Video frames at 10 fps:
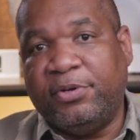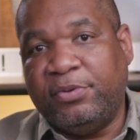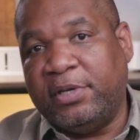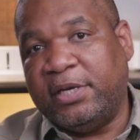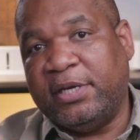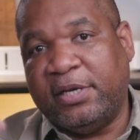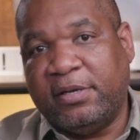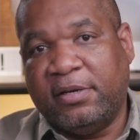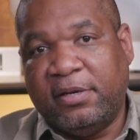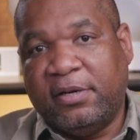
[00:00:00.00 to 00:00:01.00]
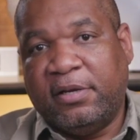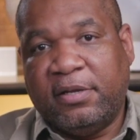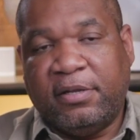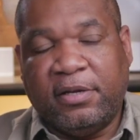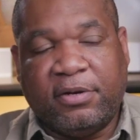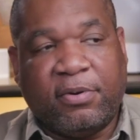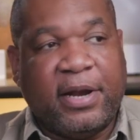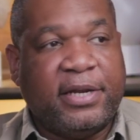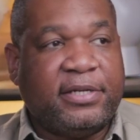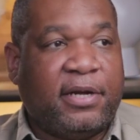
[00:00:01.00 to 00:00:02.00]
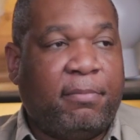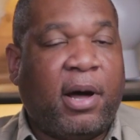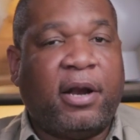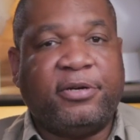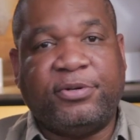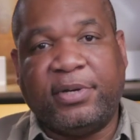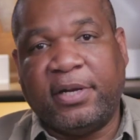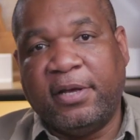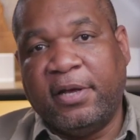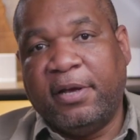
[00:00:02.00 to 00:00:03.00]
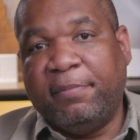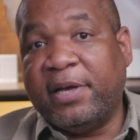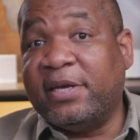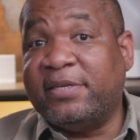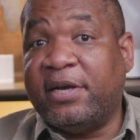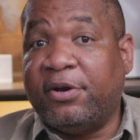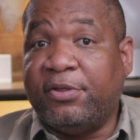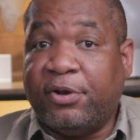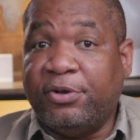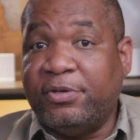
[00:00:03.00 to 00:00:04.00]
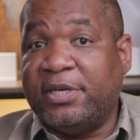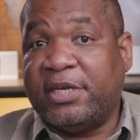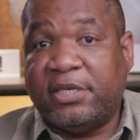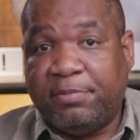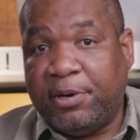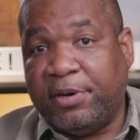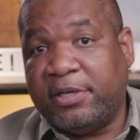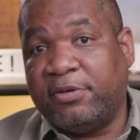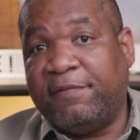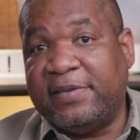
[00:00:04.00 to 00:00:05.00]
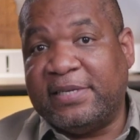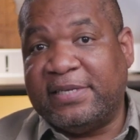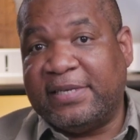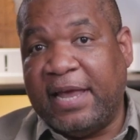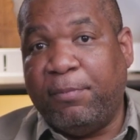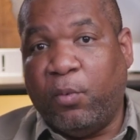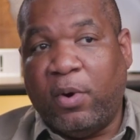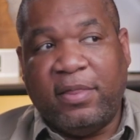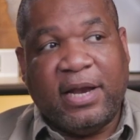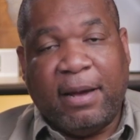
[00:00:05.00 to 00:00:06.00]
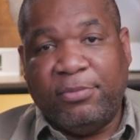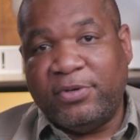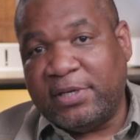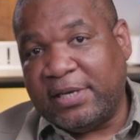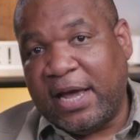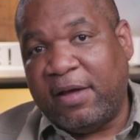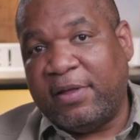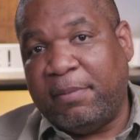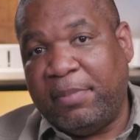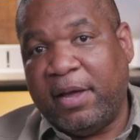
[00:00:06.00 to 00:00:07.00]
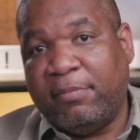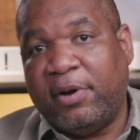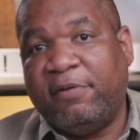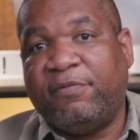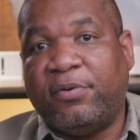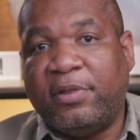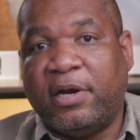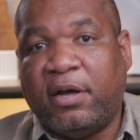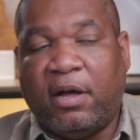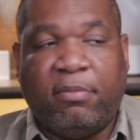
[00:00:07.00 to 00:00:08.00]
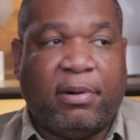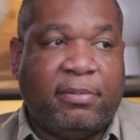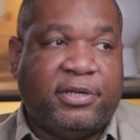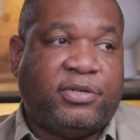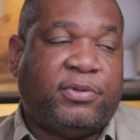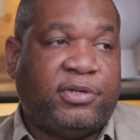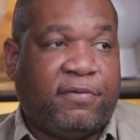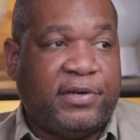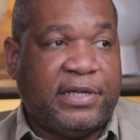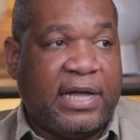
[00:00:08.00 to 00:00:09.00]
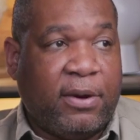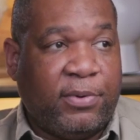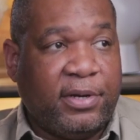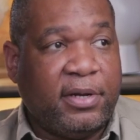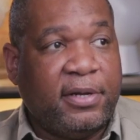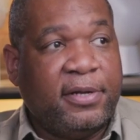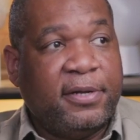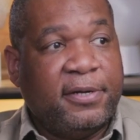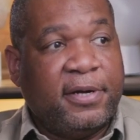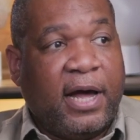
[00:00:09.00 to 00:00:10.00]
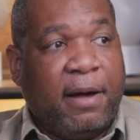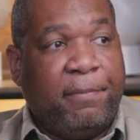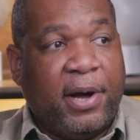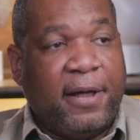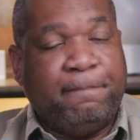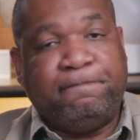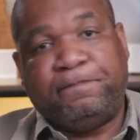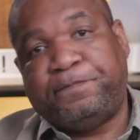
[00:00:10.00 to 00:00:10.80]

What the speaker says: the credit monitoring, because they're using Experian. So if it's the same one that I'm using now that I'm paying money for, then I'll probably just switch over to that one. But